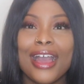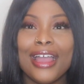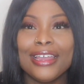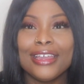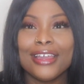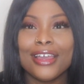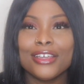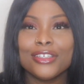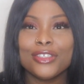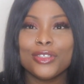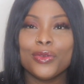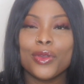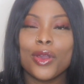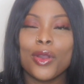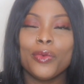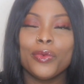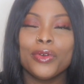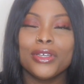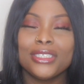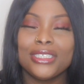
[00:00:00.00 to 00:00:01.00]
Hi guys, you
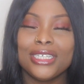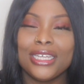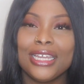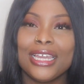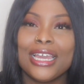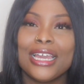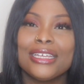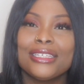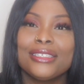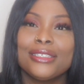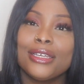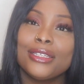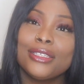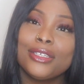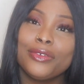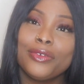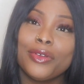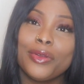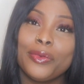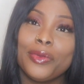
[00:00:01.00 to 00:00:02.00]
are watching
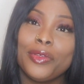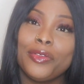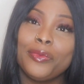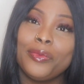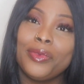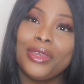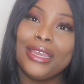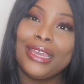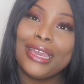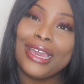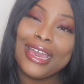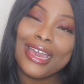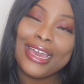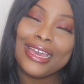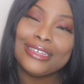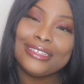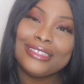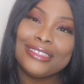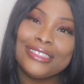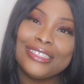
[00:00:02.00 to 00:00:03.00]
Etcetera with me,
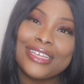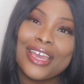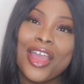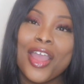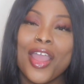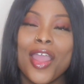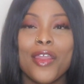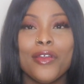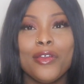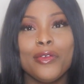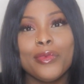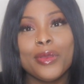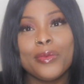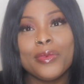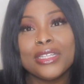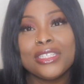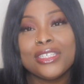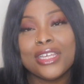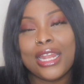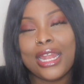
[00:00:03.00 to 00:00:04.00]
Est.
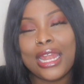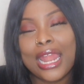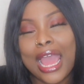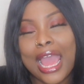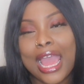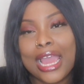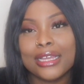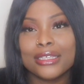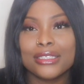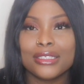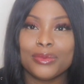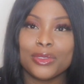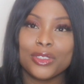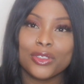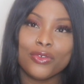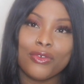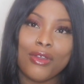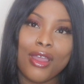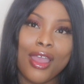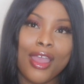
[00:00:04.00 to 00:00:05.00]
Remember to like,
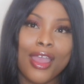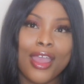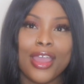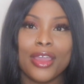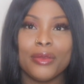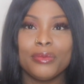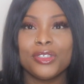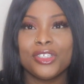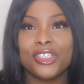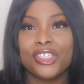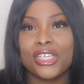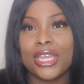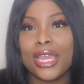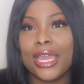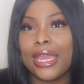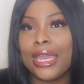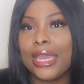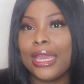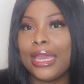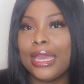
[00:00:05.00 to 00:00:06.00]
subscribe,
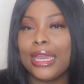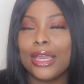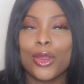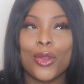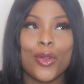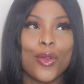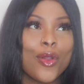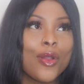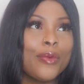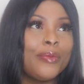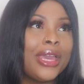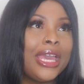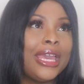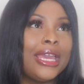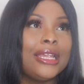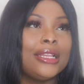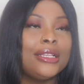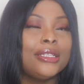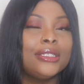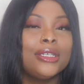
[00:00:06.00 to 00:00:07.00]
share,
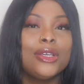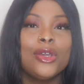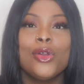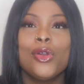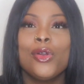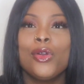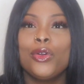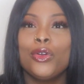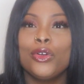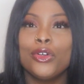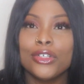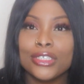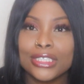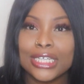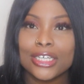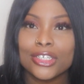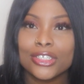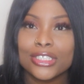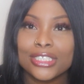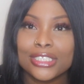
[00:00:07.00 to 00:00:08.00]
comment, all
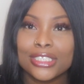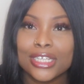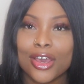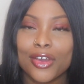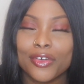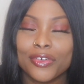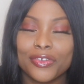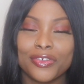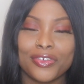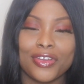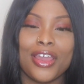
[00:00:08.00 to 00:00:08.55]
that good stuff.